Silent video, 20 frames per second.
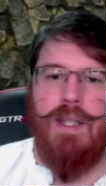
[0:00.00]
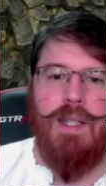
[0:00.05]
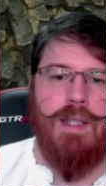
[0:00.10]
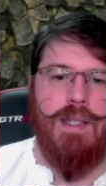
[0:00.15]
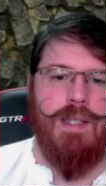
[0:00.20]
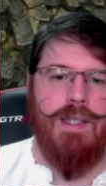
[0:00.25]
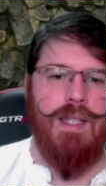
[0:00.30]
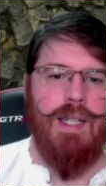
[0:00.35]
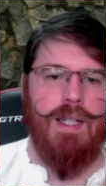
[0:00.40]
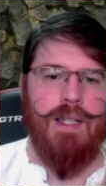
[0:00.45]

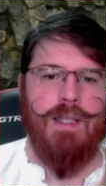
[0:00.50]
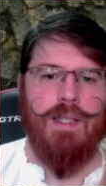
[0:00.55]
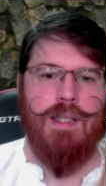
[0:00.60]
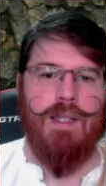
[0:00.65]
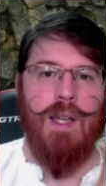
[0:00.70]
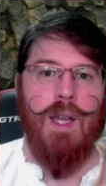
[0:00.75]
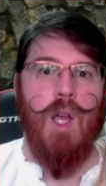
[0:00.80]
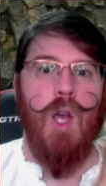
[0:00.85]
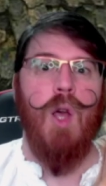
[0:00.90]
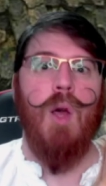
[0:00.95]
Six.
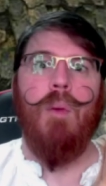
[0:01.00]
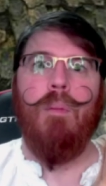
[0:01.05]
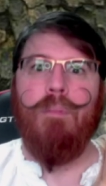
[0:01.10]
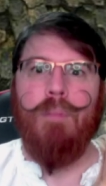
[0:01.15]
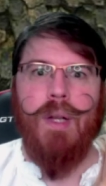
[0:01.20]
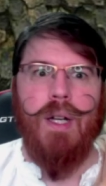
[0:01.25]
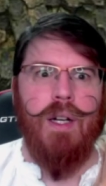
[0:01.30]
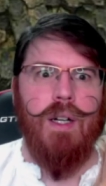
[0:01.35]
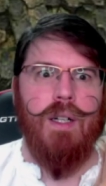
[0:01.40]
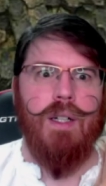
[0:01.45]

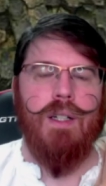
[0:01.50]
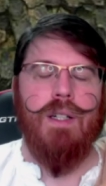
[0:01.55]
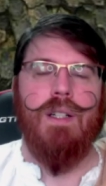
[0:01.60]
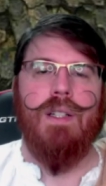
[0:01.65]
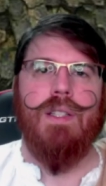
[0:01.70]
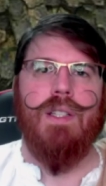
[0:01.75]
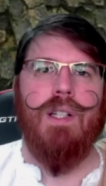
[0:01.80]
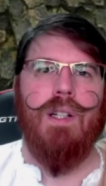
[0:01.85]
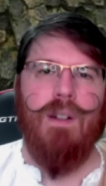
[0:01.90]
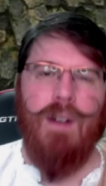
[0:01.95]

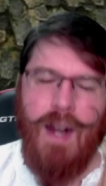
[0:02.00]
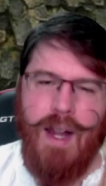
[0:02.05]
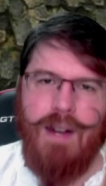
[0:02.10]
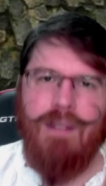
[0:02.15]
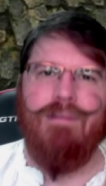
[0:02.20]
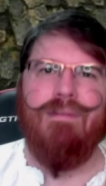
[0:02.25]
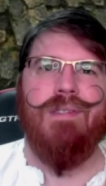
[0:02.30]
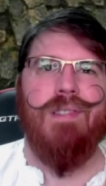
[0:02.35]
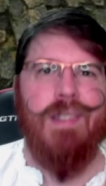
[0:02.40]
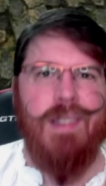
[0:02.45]
Bitters. All
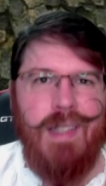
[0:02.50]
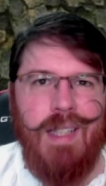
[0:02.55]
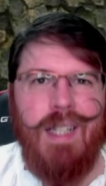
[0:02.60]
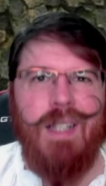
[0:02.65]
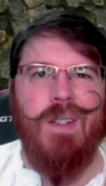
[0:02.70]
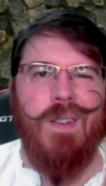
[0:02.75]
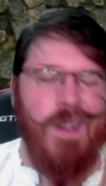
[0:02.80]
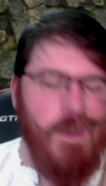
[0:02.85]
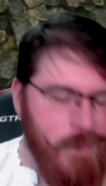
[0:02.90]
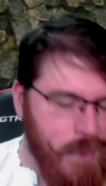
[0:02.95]
right,
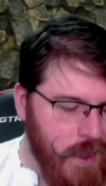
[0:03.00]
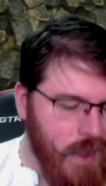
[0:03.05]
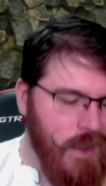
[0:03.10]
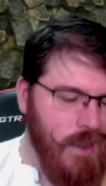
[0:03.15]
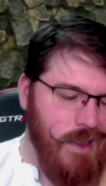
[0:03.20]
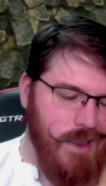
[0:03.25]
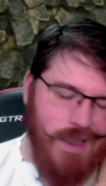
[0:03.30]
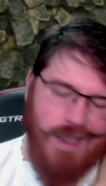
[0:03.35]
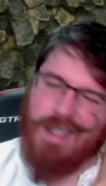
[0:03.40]
liquor and bitters.